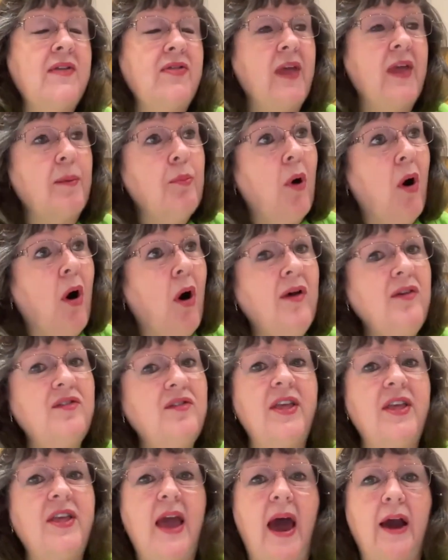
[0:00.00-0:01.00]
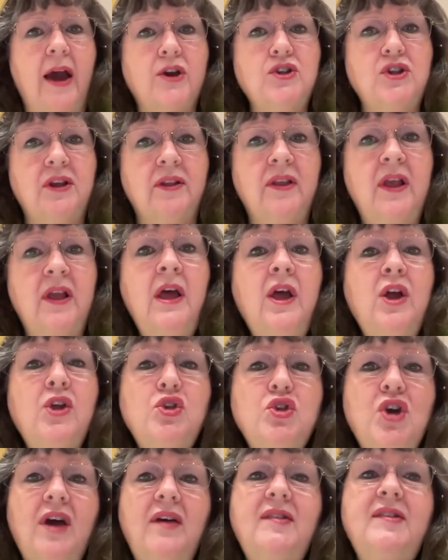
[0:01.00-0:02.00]
and they pause the action
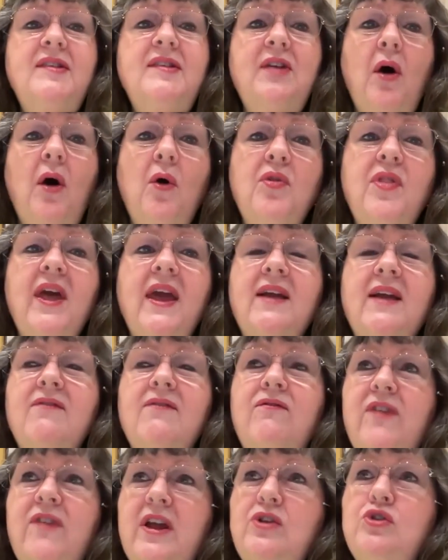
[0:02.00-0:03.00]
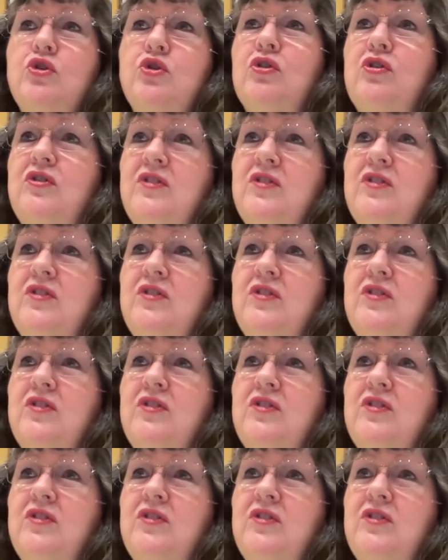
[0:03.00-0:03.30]
just so they could feature